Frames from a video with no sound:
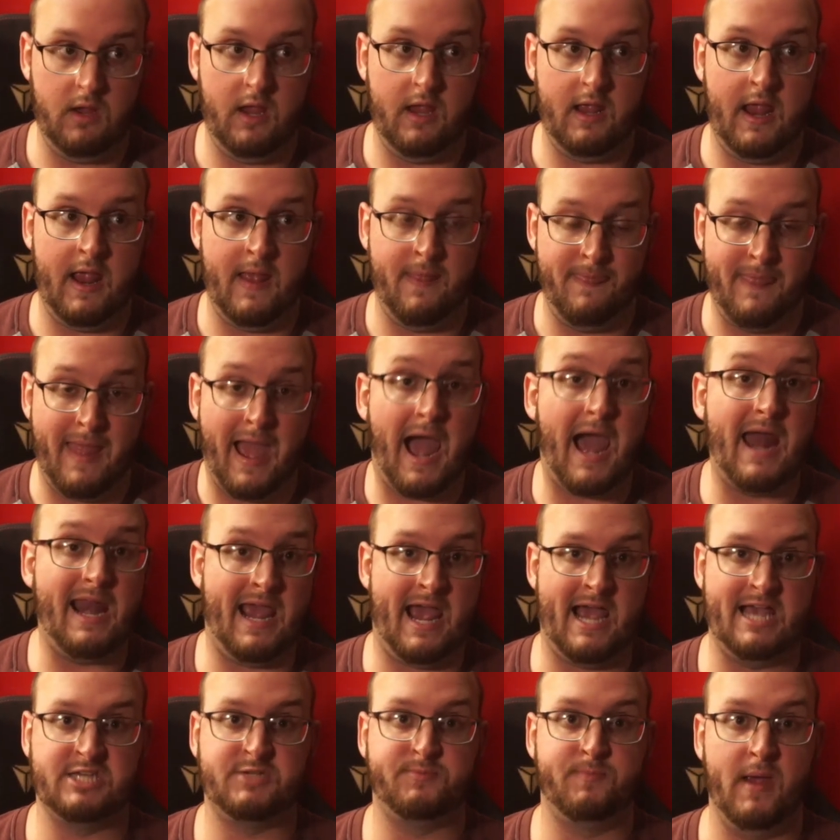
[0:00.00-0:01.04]
in that
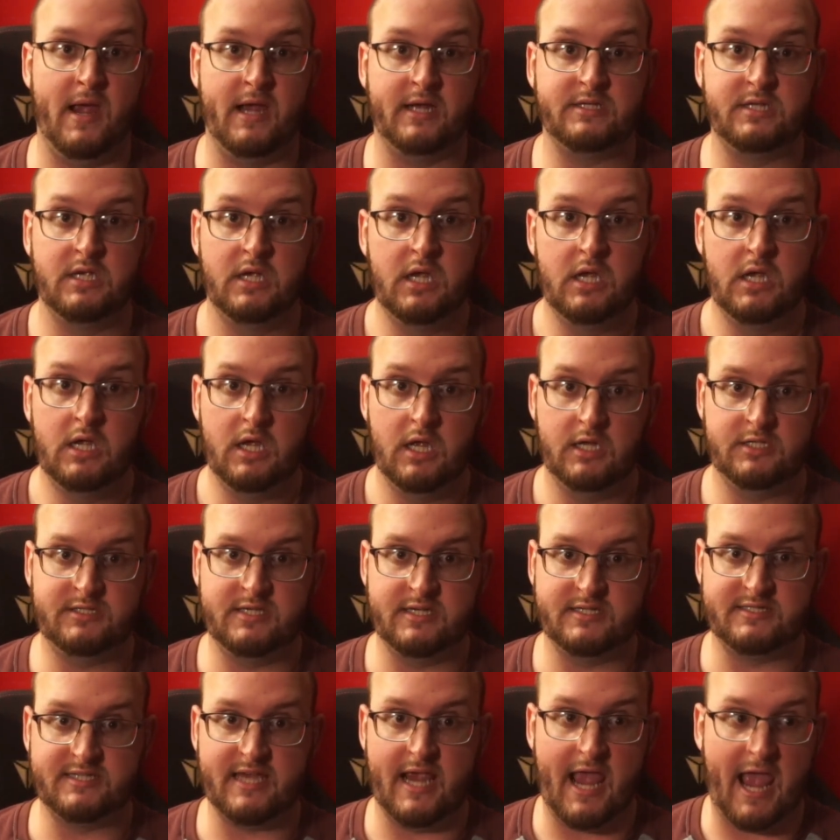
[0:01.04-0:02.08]
aspect to
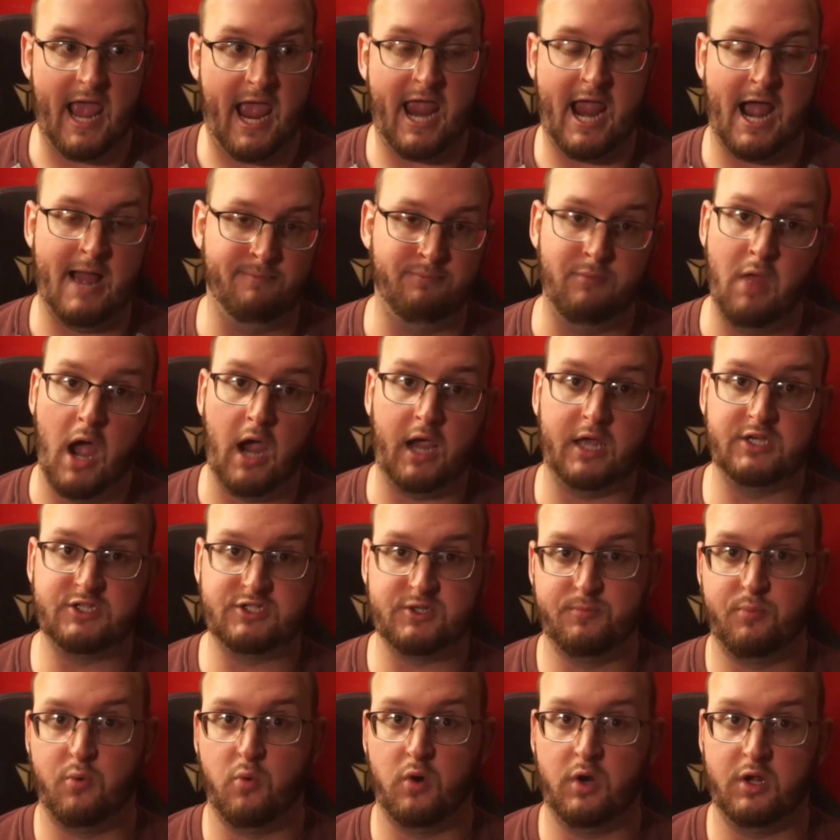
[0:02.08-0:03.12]
say, hey, I'm not going to
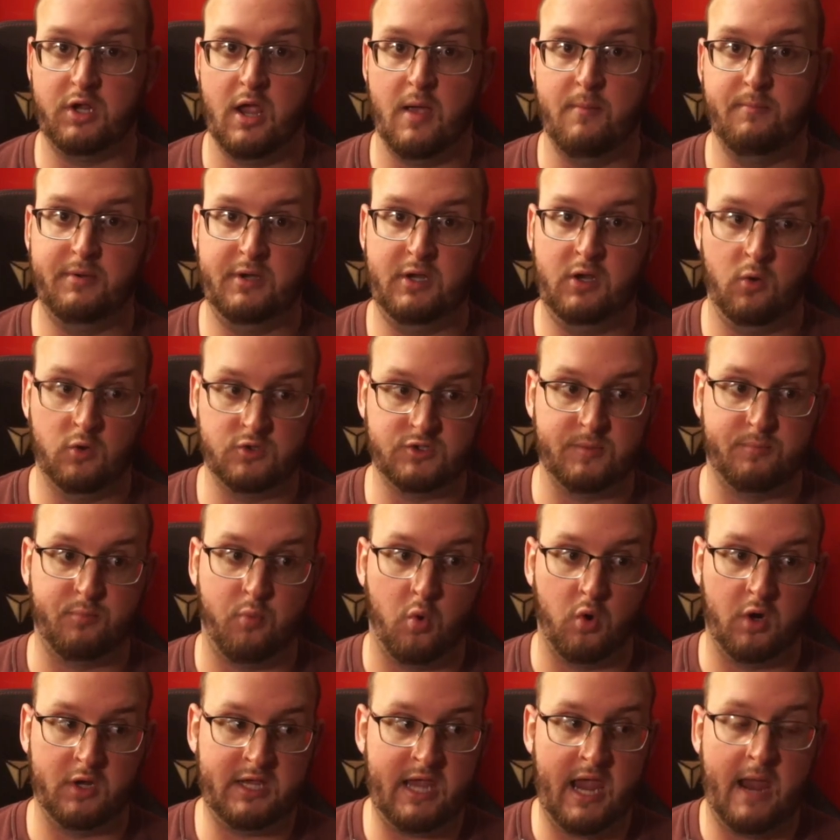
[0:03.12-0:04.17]
support a company or
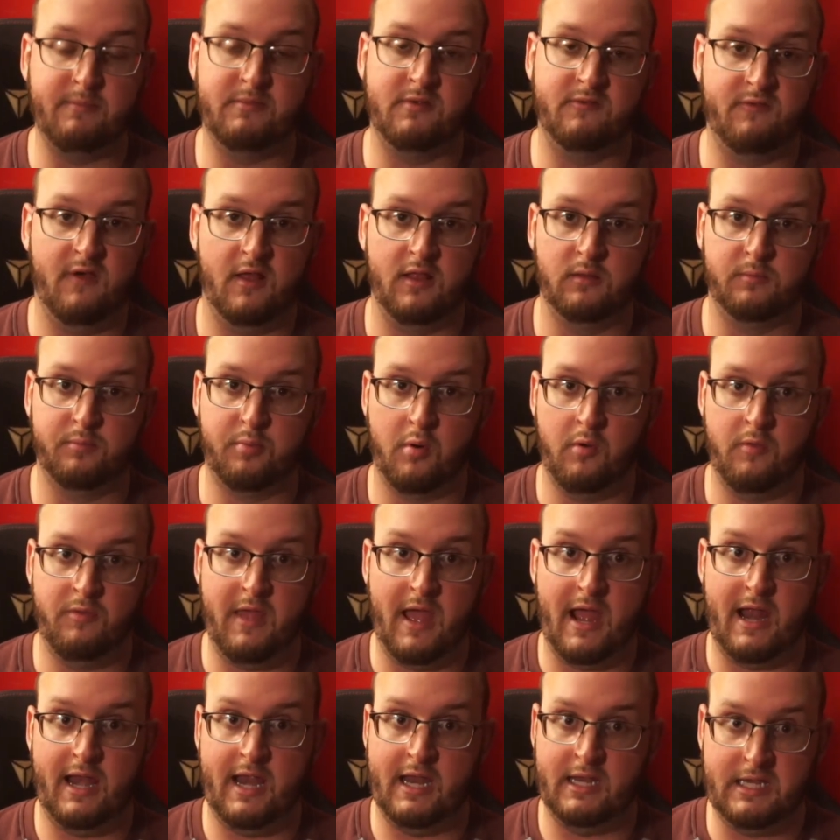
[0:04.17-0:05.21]
support a game developer
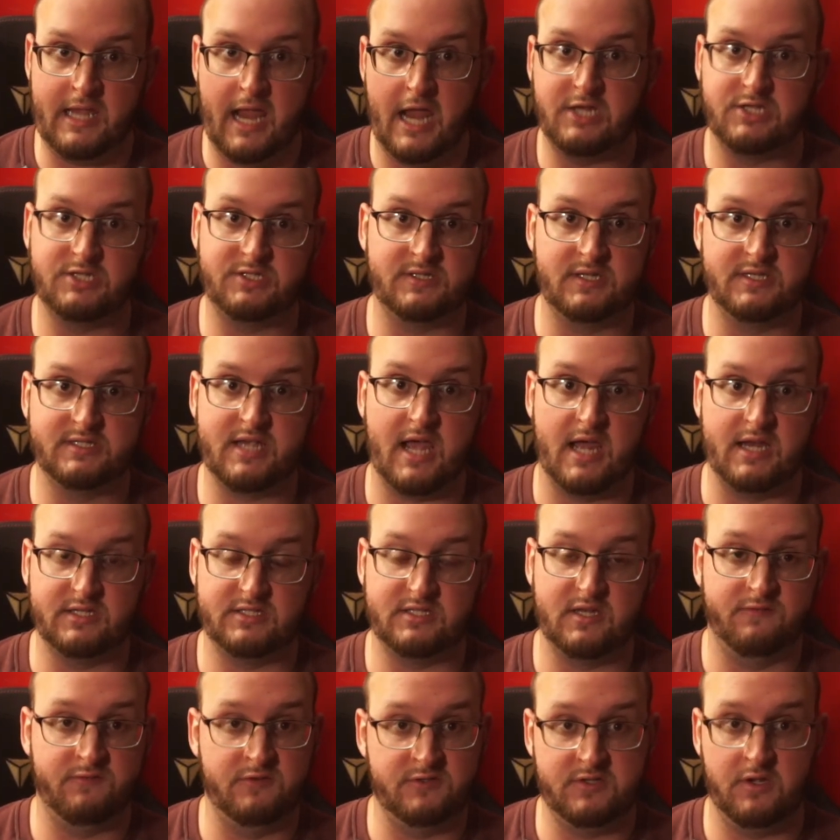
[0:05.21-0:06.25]
that engages this kind of
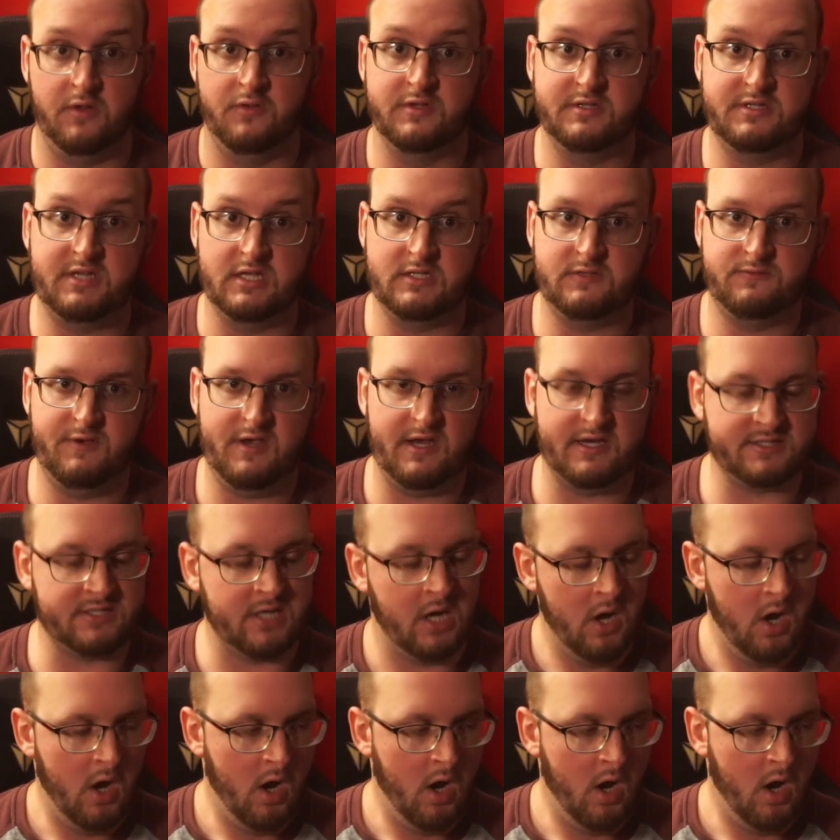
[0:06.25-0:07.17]
stuff until this gets fixed.